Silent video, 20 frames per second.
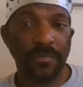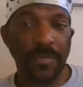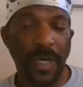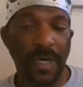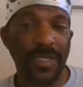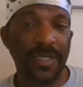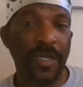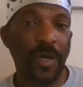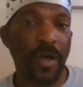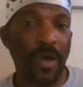
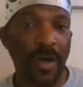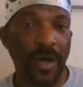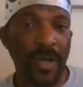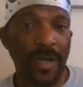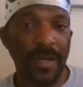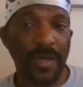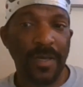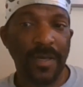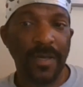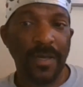Hadar.
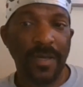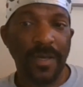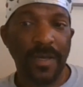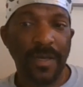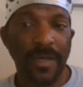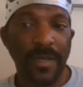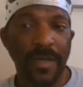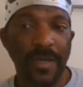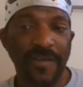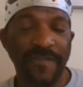
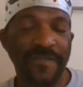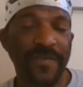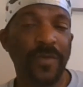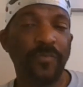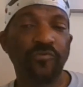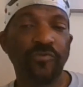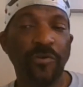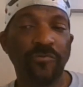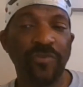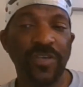
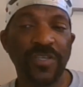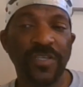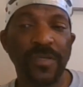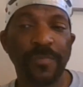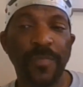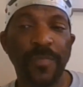February is the